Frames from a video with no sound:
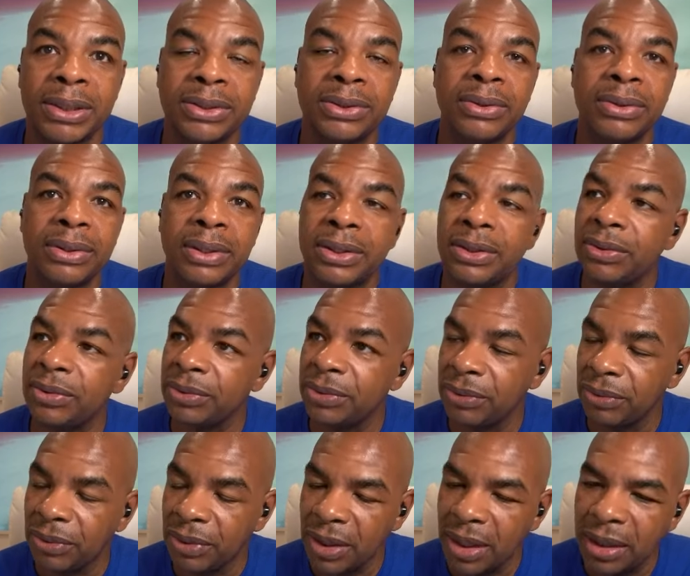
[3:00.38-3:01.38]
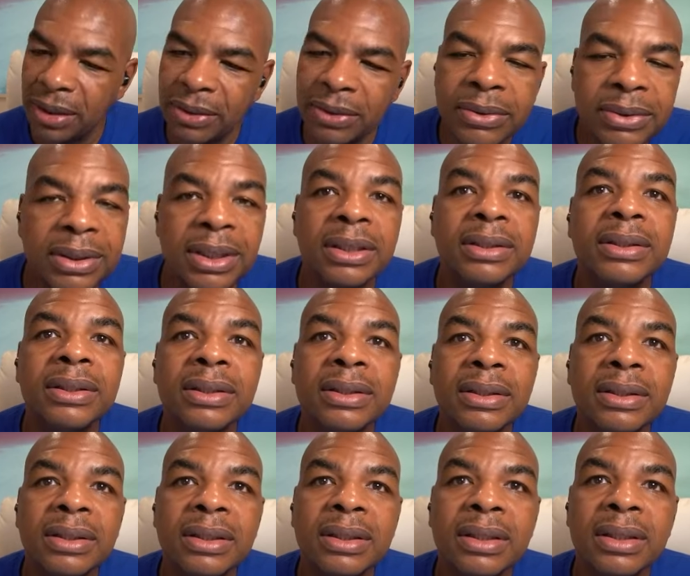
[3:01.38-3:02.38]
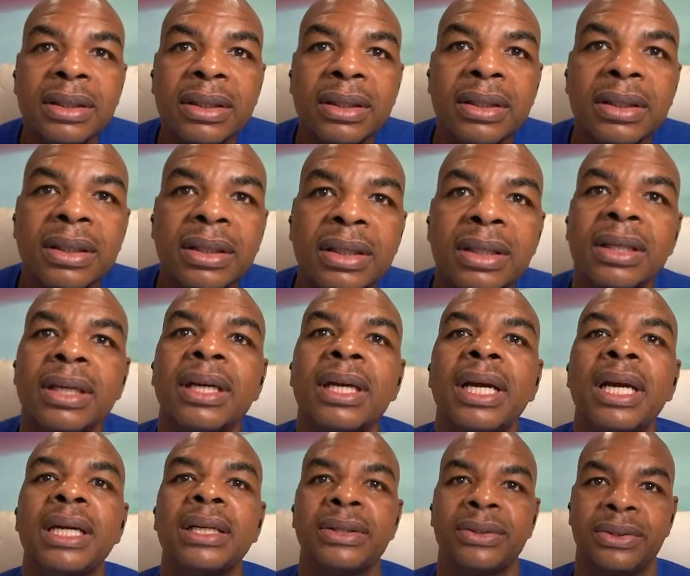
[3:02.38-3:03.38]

sure that you do not lose it. And